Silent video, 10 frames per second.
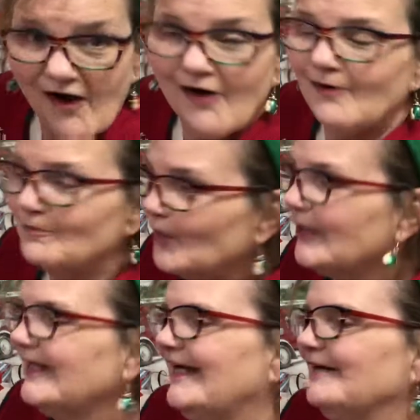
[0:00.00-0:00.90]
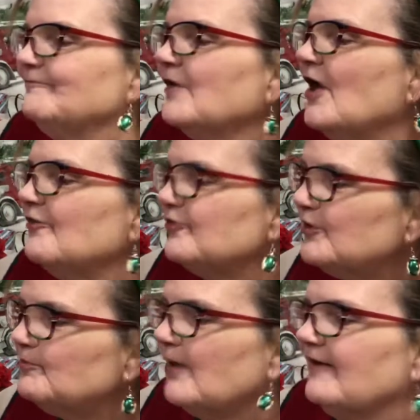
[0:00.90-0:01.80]
morning through
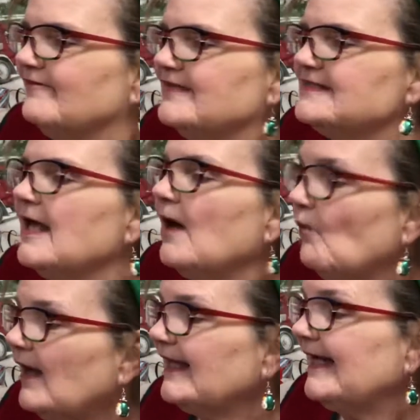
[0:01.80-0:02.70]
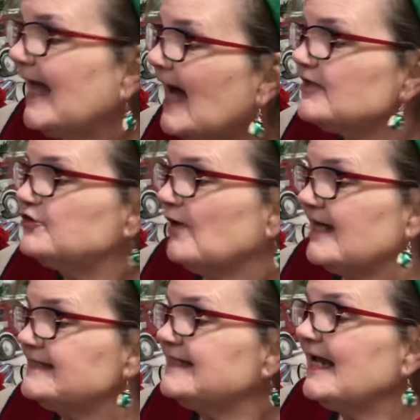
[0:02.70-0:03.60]
breakfast, while he got
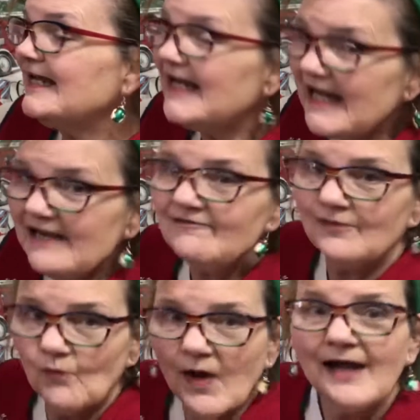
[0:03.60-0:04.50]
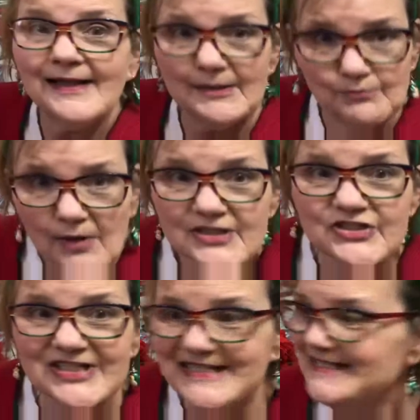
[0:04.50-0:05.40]
dressed, and even while he brushed
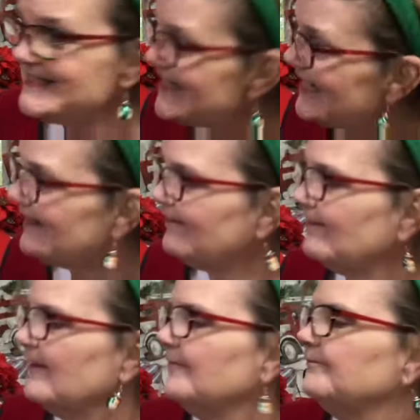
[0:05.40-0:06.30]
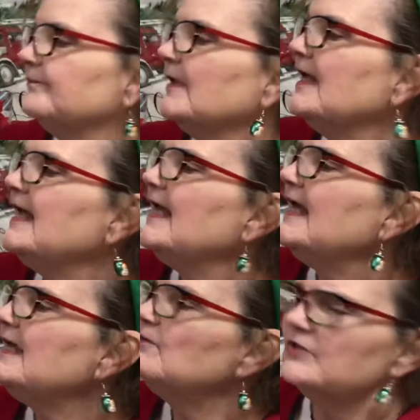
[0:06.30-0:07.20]
his teeth.
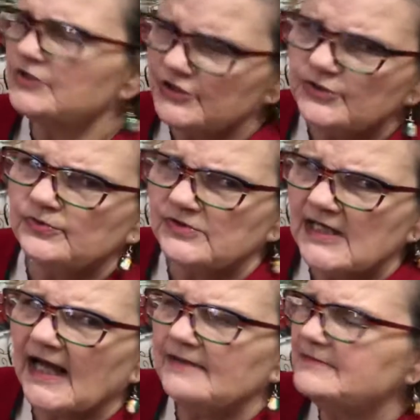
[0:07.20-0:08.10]
It was soon time to